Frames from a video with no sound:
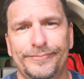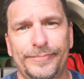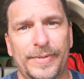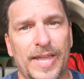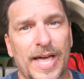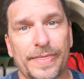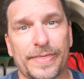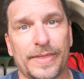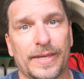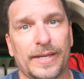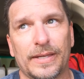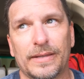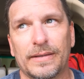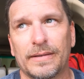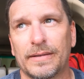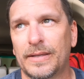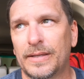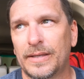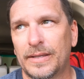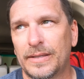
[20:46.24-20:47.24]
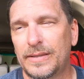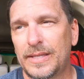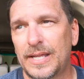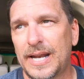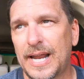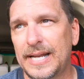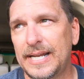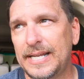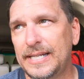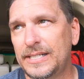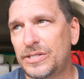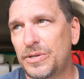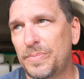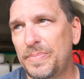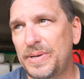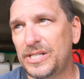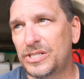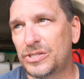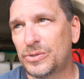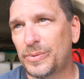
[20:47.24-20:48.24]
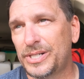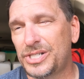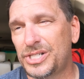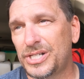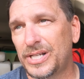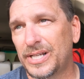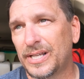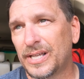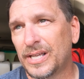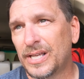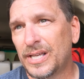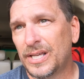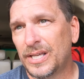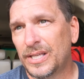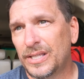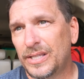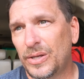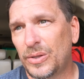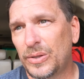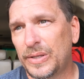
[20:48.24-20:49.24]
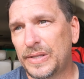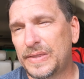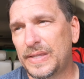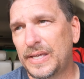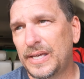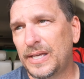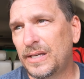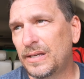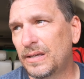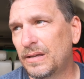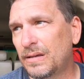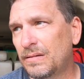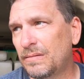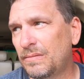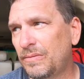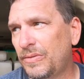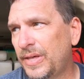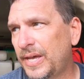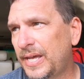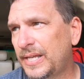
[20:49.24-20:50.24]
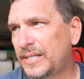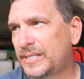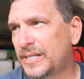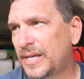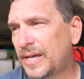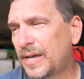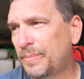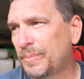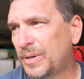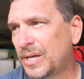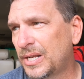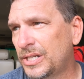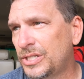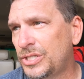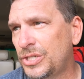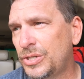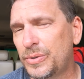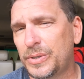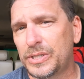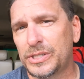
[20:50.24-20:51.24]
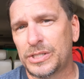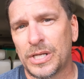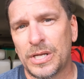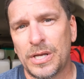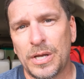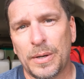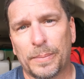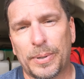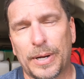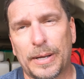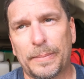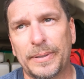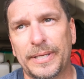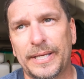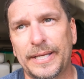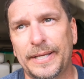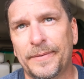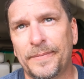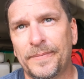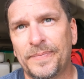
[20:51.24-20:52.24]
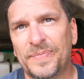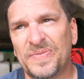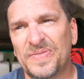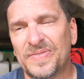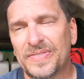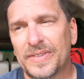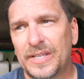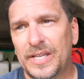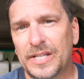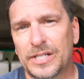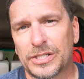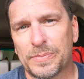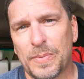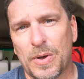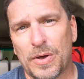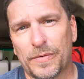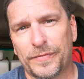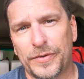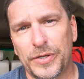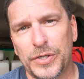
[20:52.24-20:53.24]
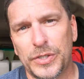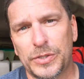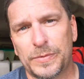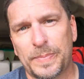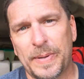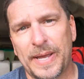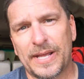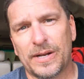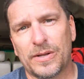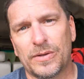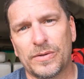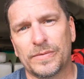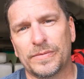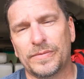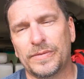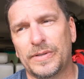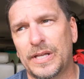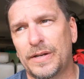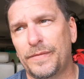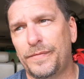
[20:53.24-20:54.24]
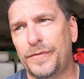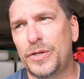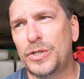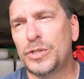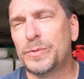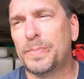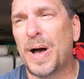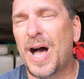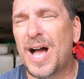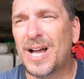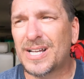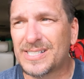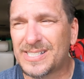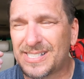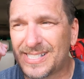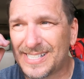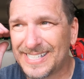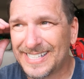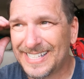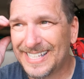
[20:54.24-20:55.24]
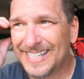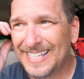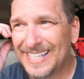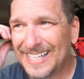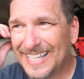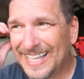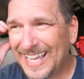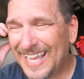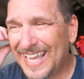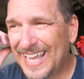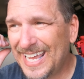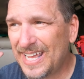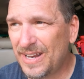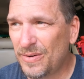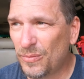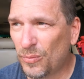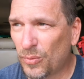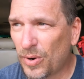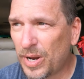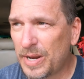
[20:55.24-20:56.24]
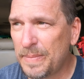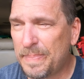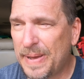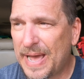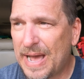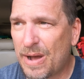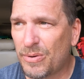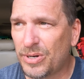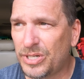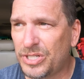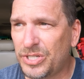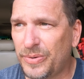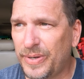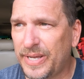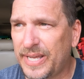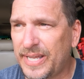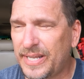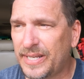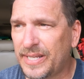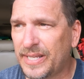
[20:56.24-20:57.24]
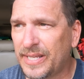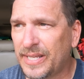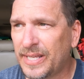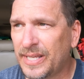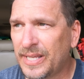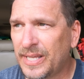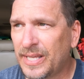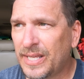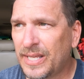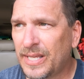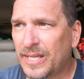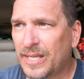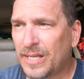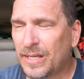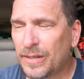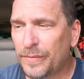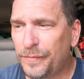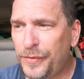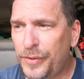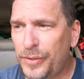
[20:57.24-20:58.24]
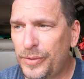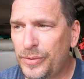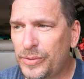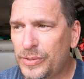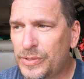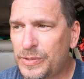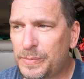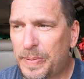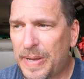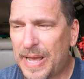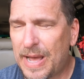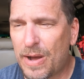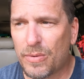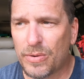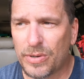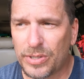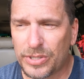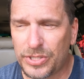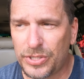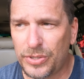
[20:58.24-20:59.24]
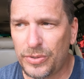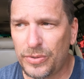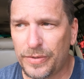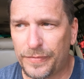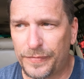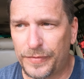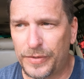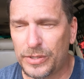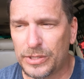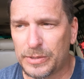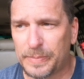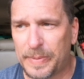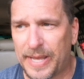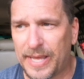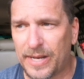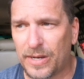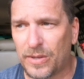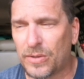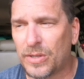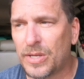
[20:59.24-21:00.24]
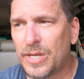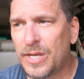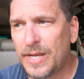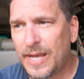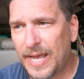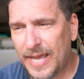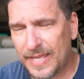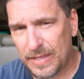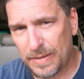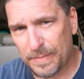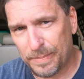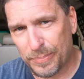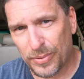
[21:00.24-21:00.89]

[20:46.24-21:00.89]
nothing that I need to be switching. The only thing that I'm going to do is probably get a small fuse panel, get a fuse box, and run power to it. Fuse power to the fuse panel, and then